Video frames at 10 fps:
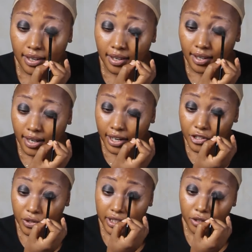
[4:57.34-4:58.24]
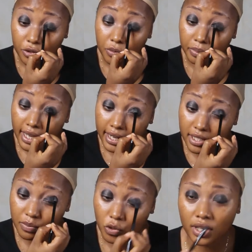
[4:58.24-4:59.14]
I usually don't do black
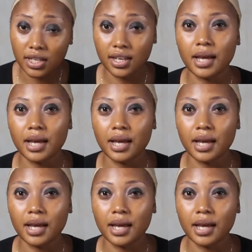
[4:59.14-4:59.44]
smoky.